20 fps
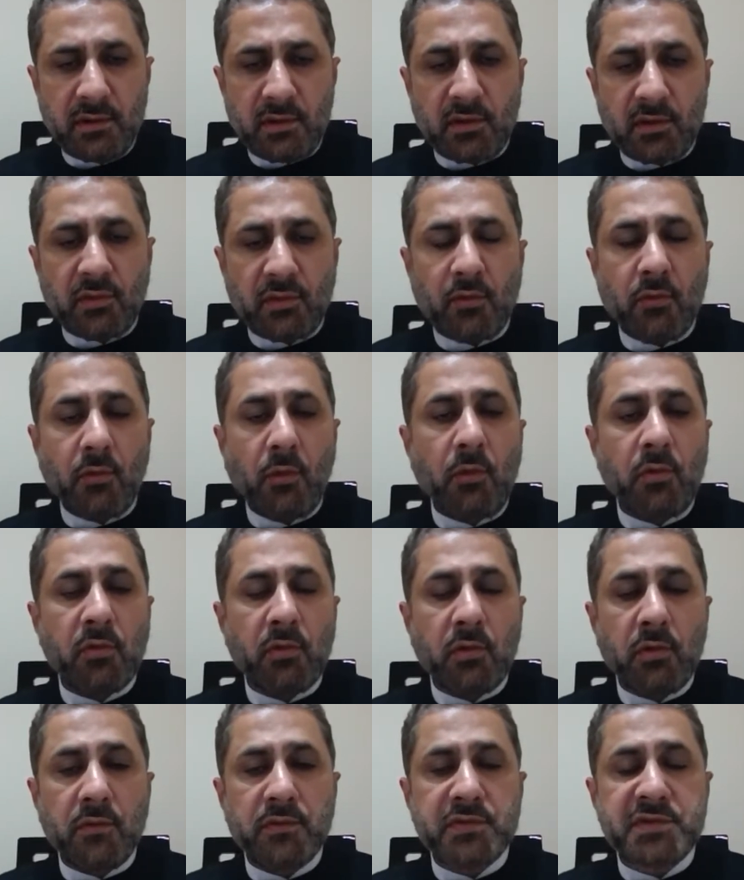the
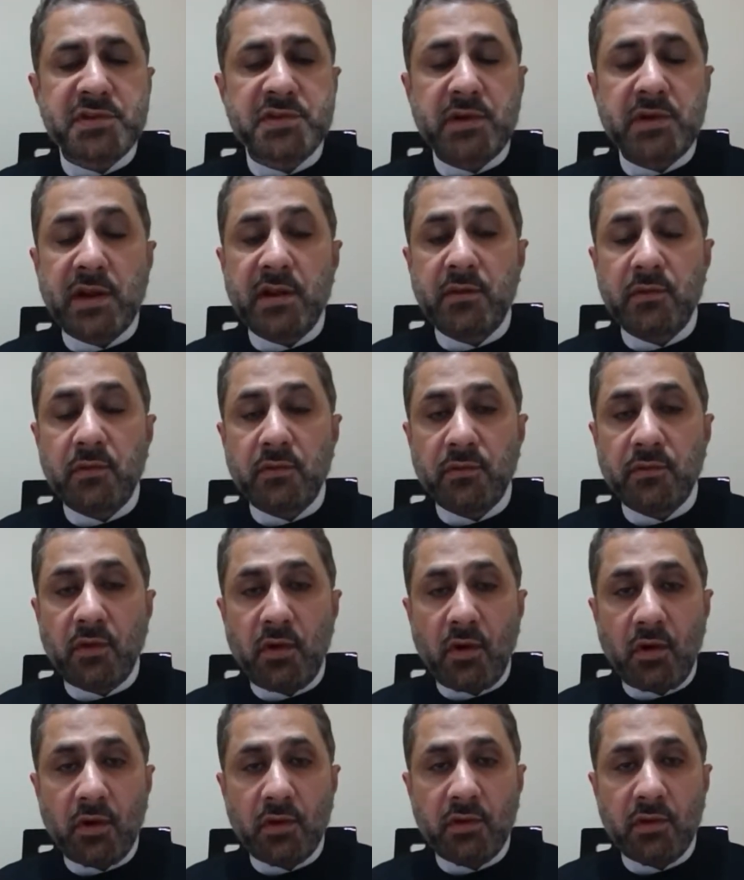throne of strength of
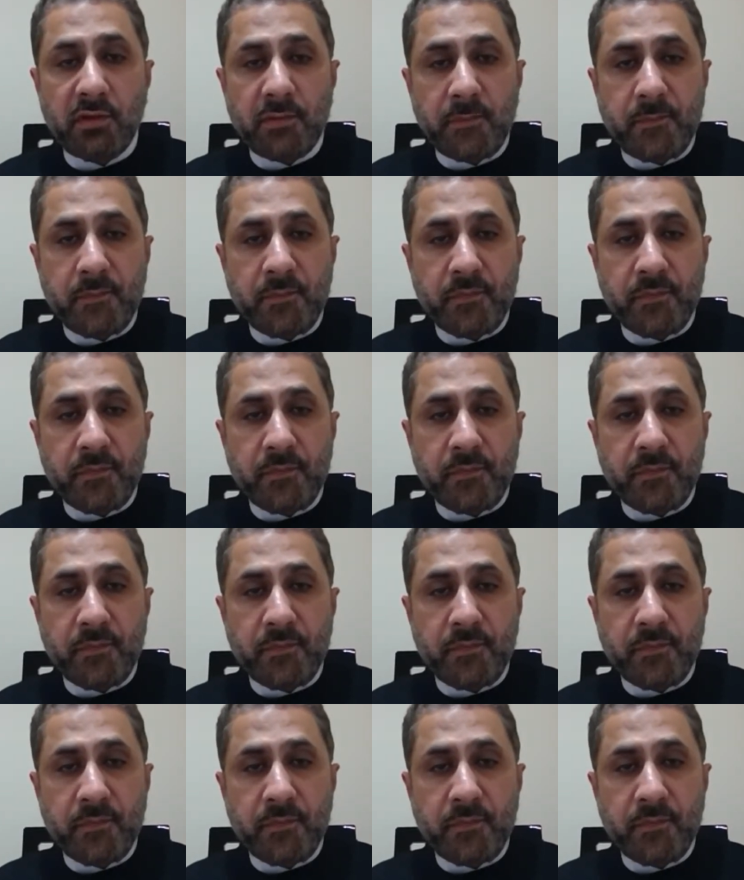God,